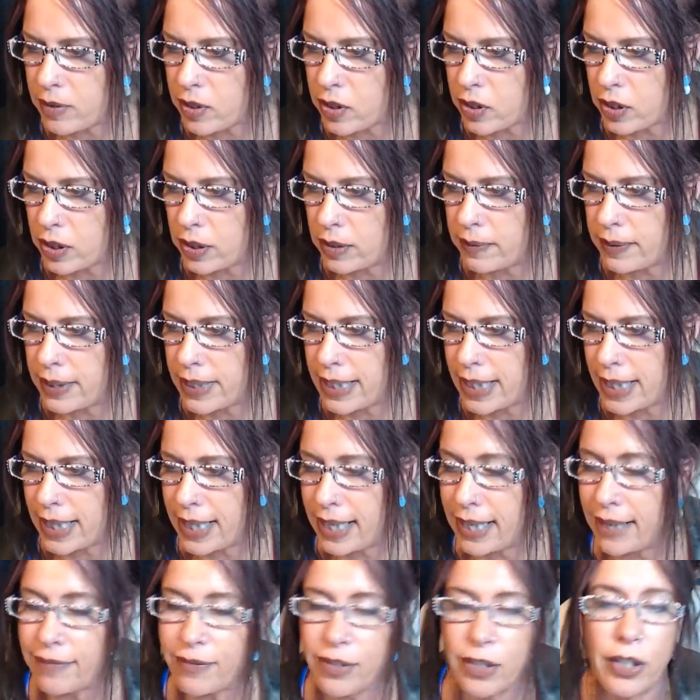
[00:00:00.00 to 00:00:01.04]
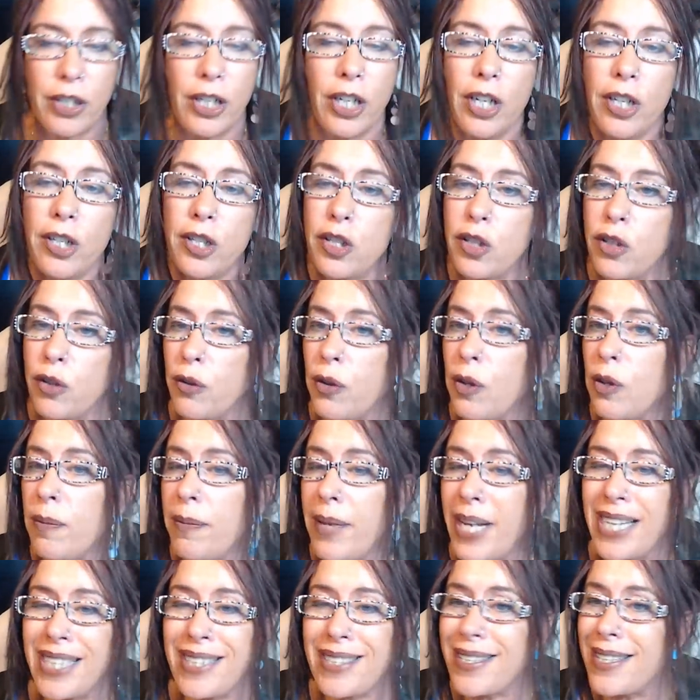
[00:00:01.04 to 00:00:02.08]
Sturm the day after. Jerome,
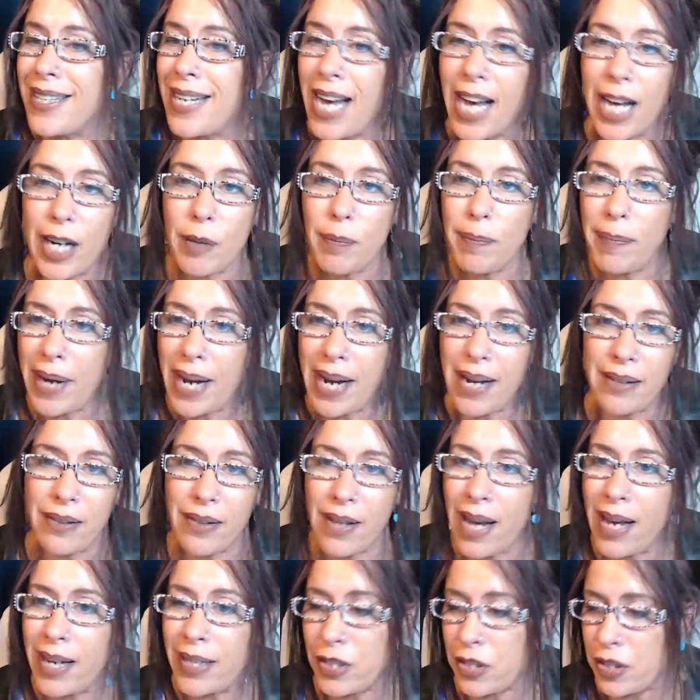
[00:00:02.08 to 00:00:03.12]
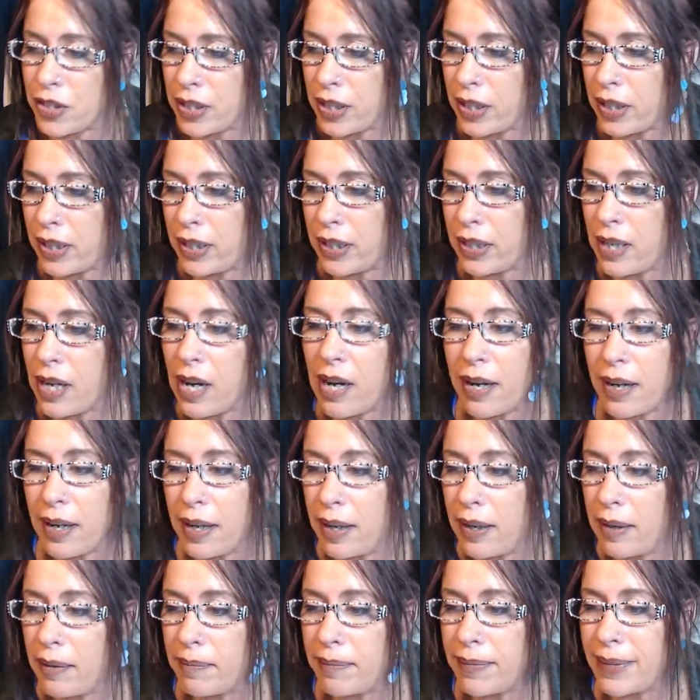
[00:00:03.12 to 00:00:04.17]
that's not a bad logic.
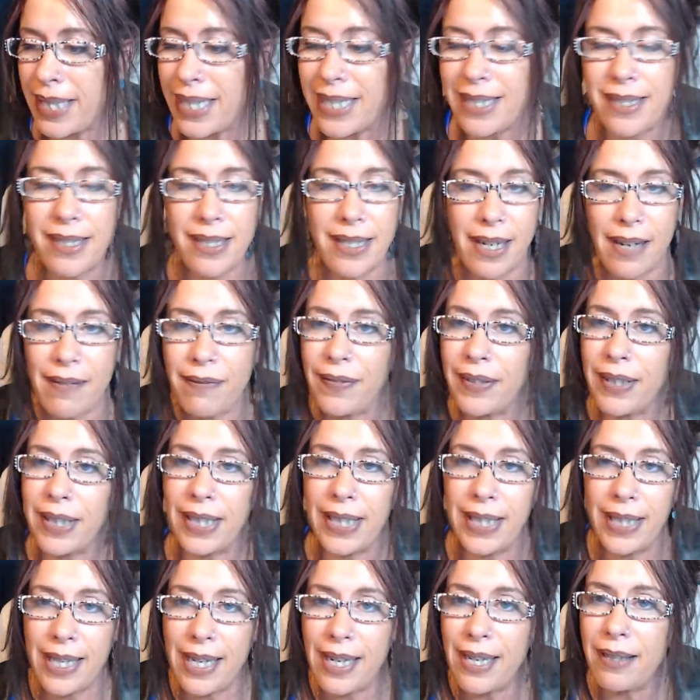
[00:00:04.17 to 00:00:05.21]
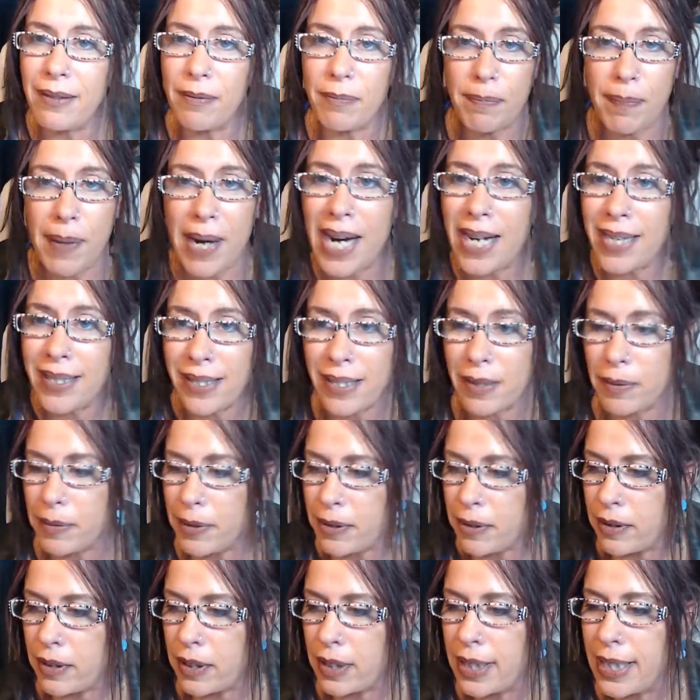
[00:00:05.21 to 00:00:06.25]
Um, that's definitely n-
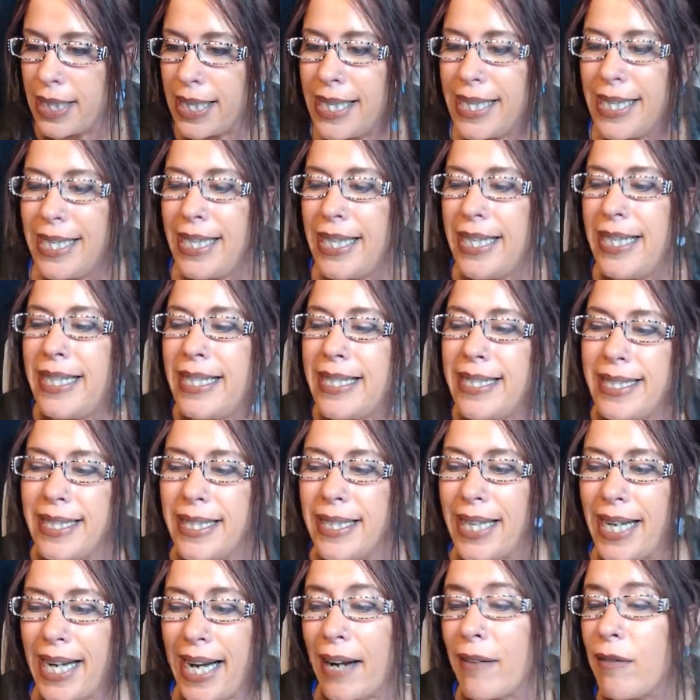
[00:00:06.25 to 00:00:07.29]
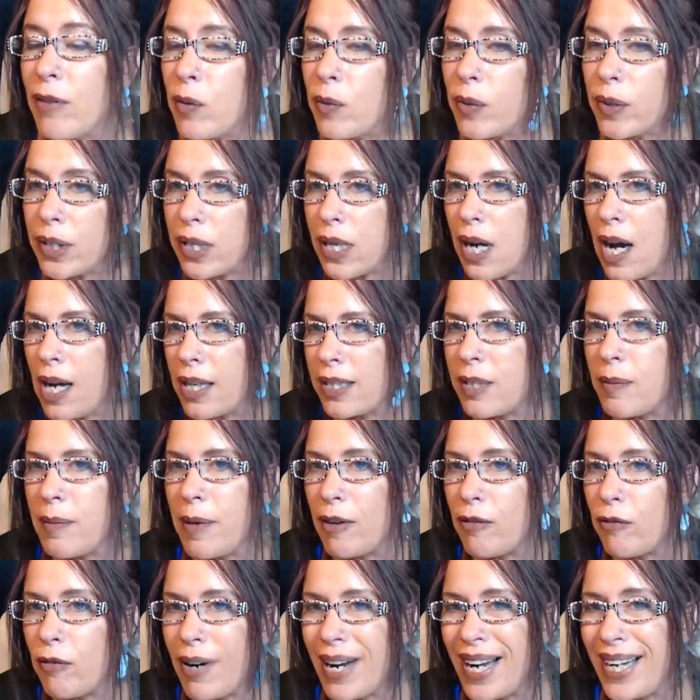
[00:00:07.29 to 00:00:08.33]
possible. See, like everyone talks
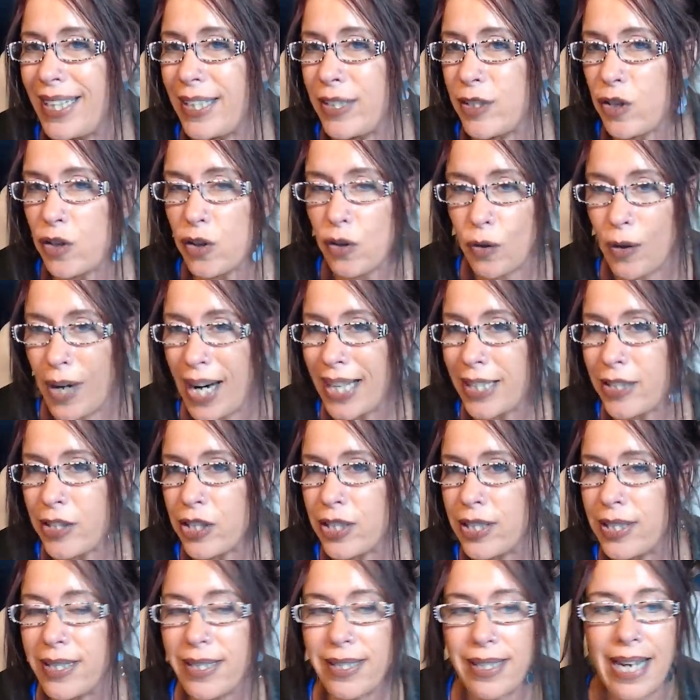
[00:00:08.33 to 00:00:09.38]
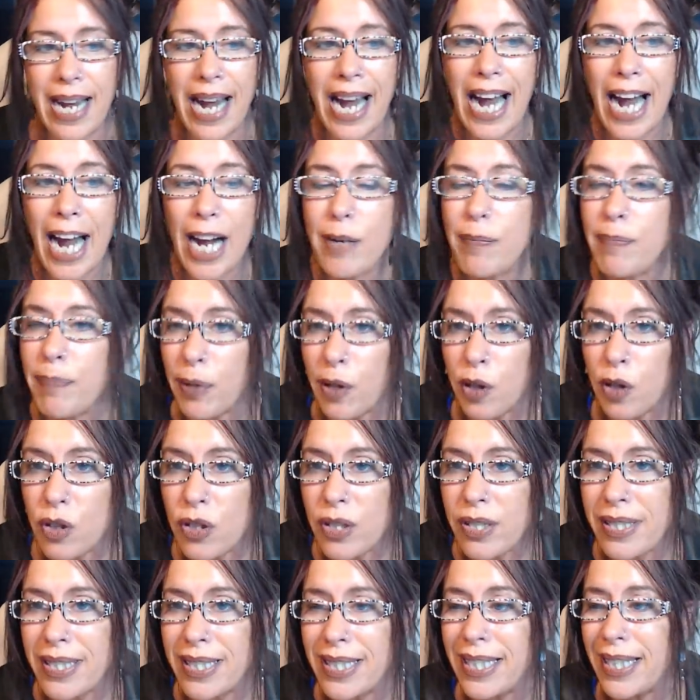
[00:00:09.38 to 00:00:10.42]
about Ryan's scratches. I
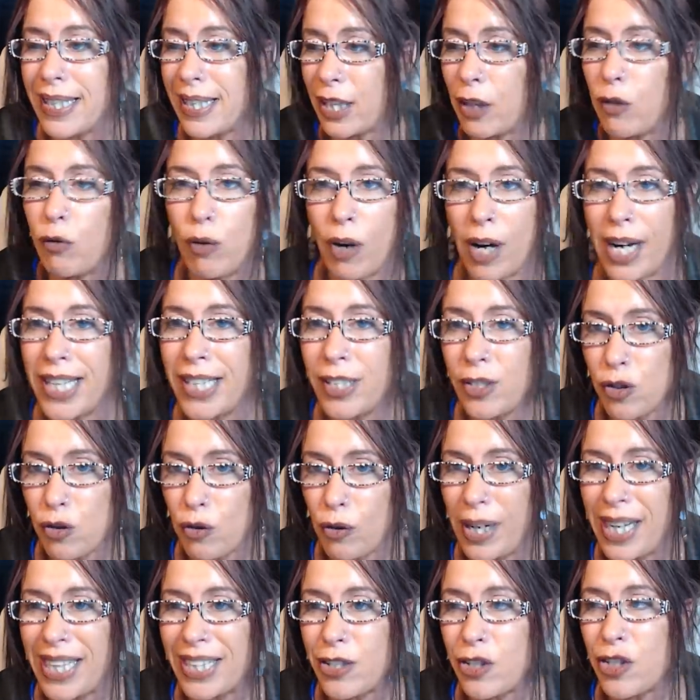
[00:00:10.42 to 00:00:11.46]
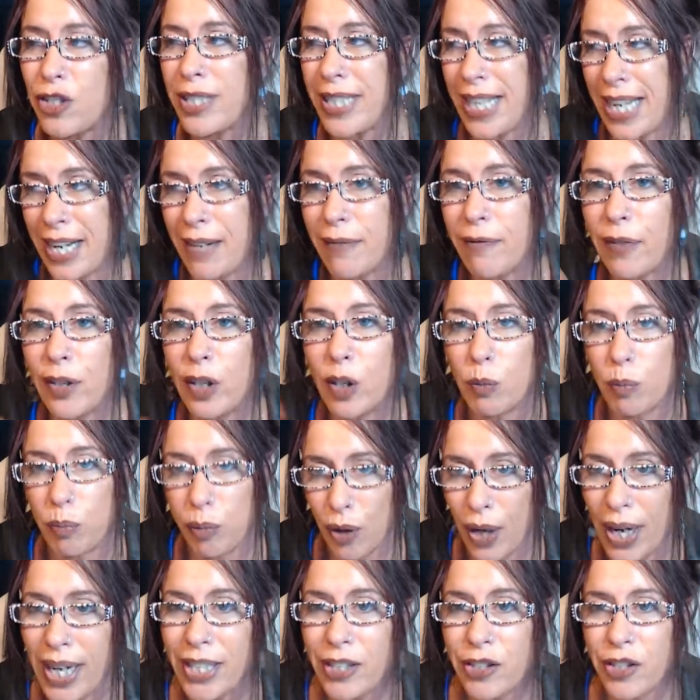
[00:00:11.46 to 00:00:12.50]
personally think Ryan's scratches came from the
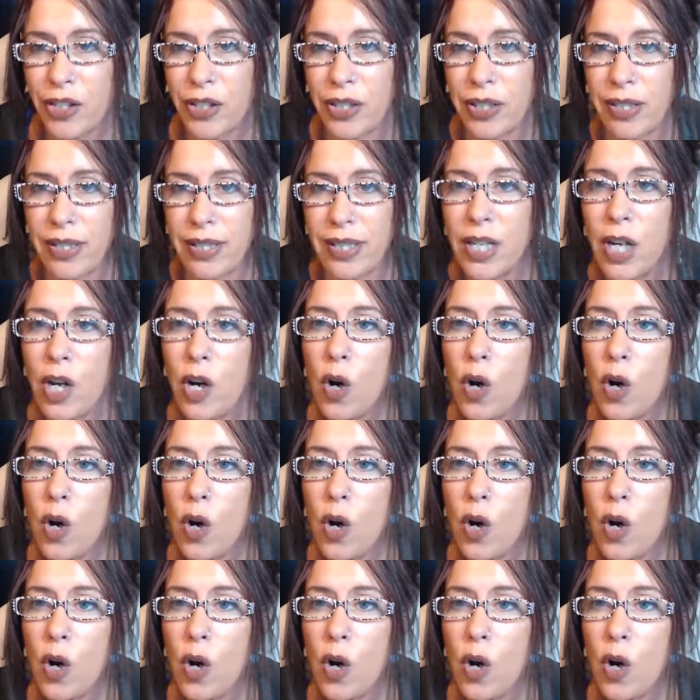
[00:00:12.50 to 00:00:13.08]
branches